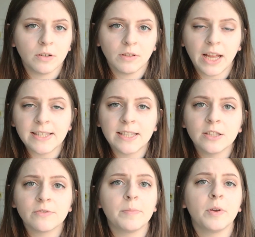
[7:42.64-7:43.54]

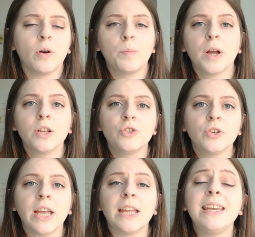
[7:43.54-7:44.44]
license from your home
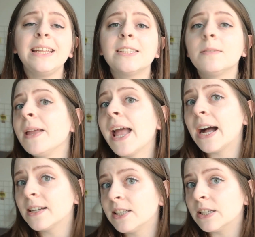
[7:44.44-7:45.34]
country. It needs to be
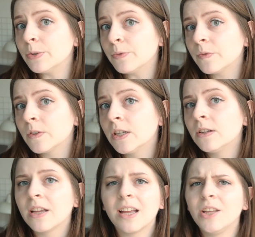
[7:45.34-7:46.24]
active.
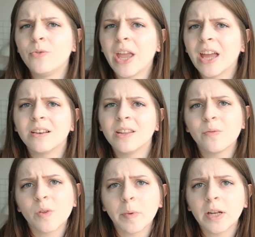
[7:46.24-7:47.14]
Okay, you can't
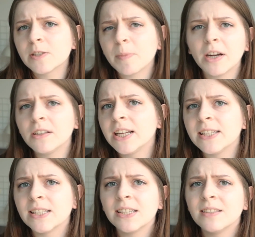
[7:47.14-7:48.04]
give them an expired
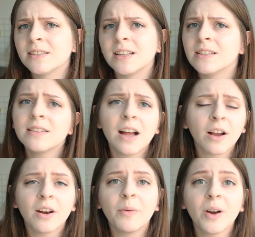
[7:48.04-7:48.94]
license, it's not
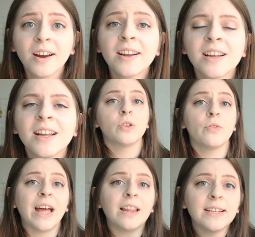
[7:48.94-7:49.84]
gonna work.
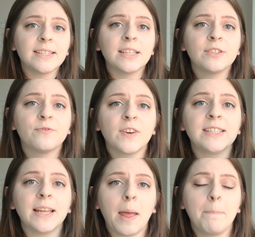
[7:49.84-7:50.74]
So that license,
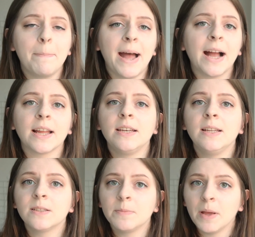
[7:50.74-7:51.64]
front and back,
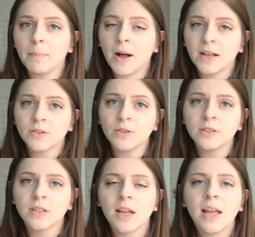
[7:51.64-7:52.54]
needs to be
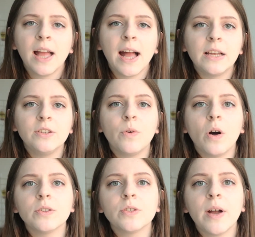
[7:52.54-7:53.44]
apostilled. And you
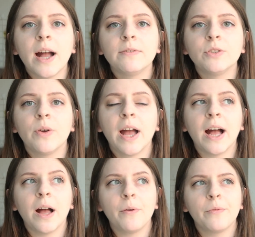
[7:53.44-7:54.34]
also have to
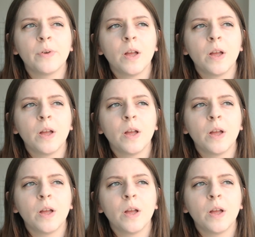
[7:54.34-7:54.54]
have